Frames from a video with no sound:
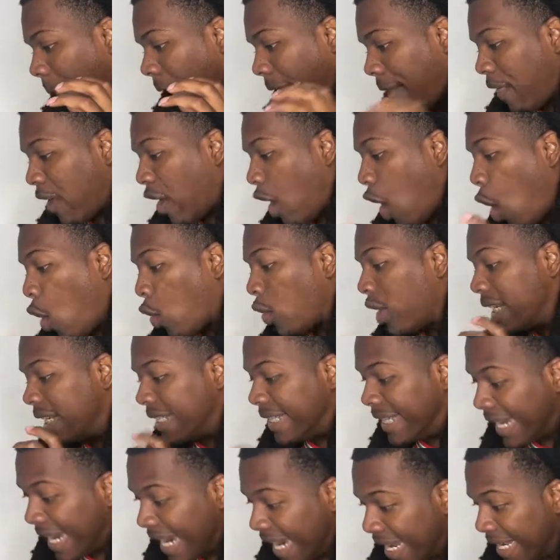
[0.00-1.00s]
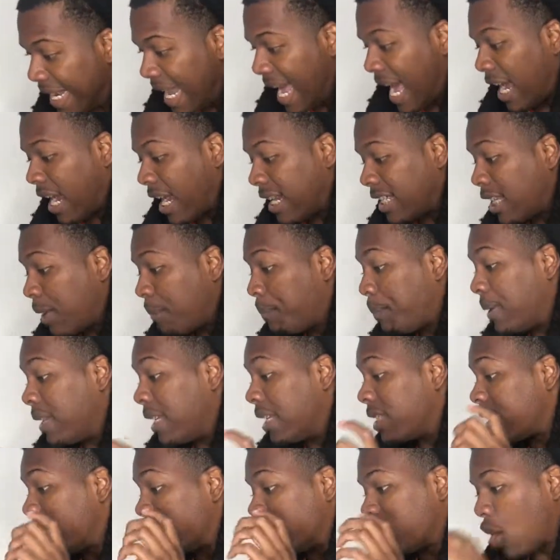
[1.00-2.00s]
think Oda did that because it put
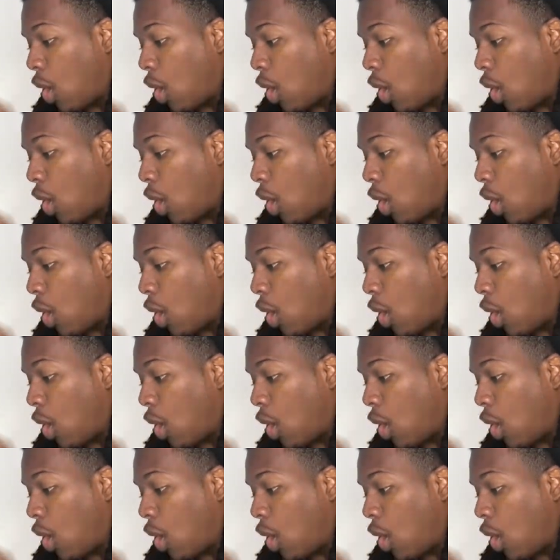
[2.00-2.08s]
this